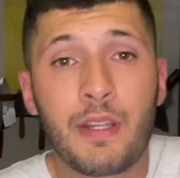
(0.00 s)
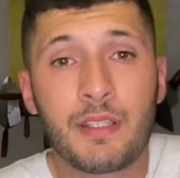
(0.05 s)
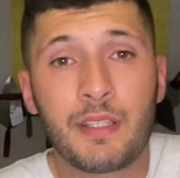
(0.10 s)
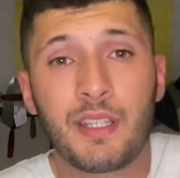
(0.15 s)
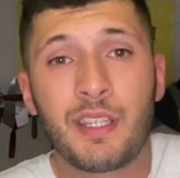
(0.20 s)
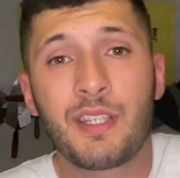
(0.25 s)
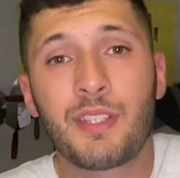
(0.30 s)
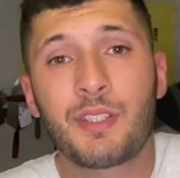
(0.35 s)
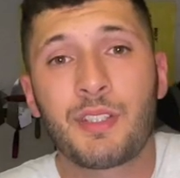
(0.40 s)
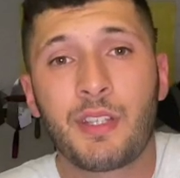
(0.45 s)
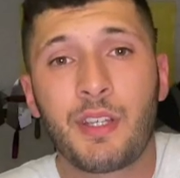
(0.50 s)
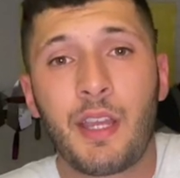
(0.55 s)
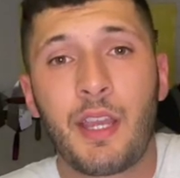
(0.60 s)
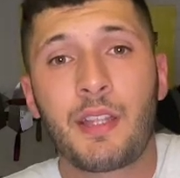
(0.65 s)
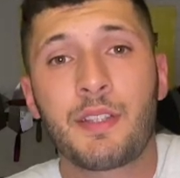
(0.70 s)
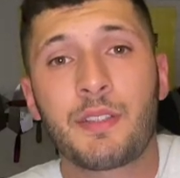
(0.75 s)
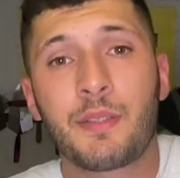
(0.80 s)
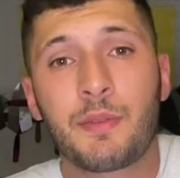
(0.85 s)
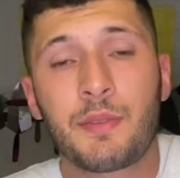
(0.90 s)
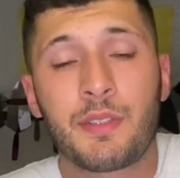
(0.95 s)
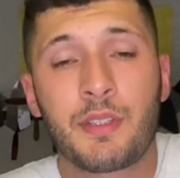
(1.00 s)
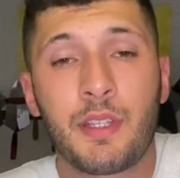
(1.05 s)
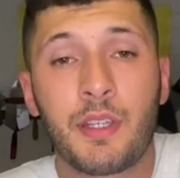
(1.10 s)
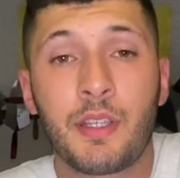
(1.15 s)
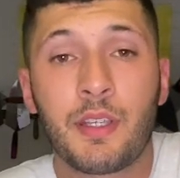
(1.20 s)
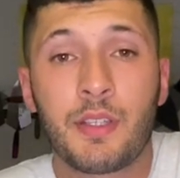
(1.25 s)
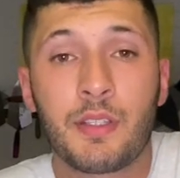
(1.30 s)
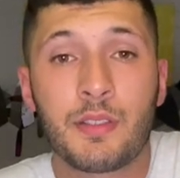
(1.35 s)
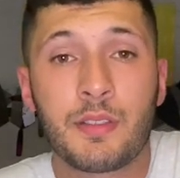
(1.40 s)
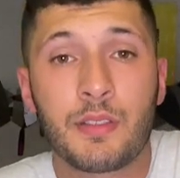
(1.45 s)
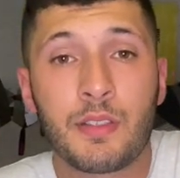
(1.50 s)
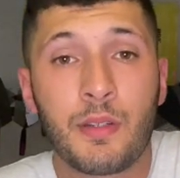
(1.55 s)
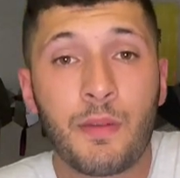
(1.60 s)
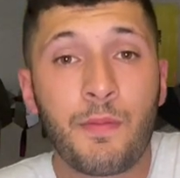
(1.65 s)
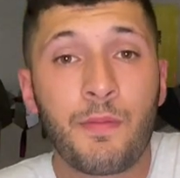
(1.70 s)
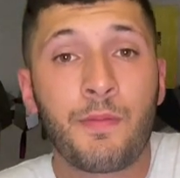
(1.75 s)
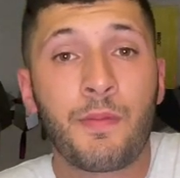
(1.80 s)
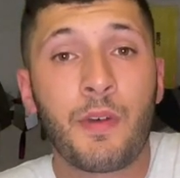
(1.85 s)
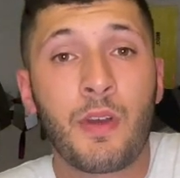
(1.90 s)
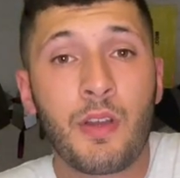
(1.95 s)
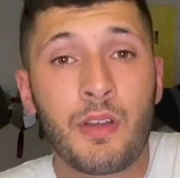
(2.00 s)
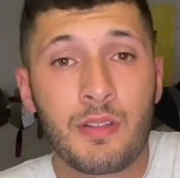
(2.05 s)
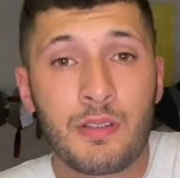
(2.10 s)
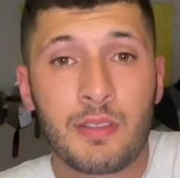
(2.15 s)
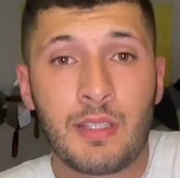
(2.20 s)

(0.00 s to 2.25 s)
t-shirt and some stickers to the first